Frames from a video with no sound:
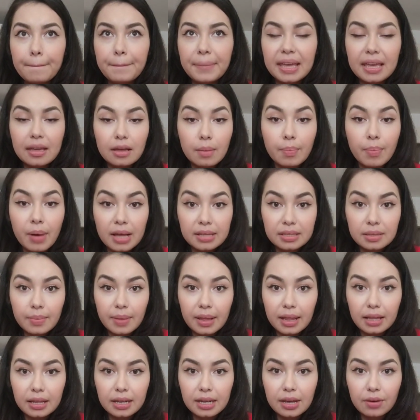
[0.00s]
being a
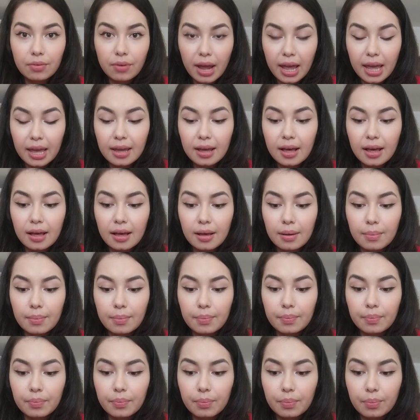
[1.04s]
possibility, right?
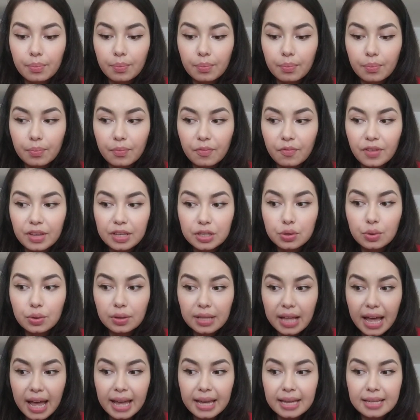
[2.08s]

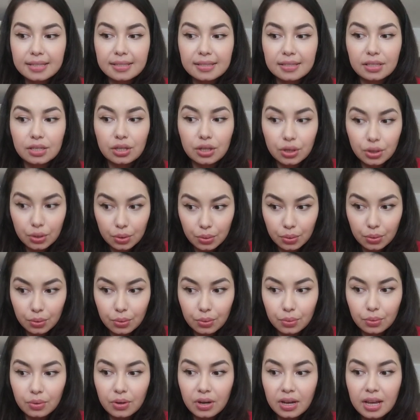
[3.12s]
Visualize
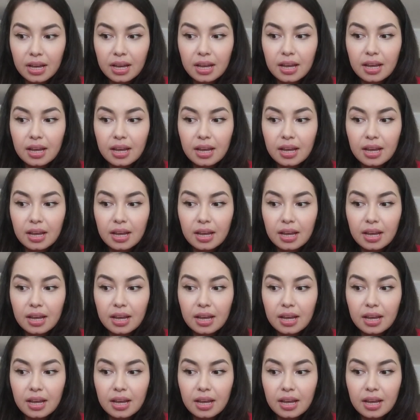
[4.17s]
you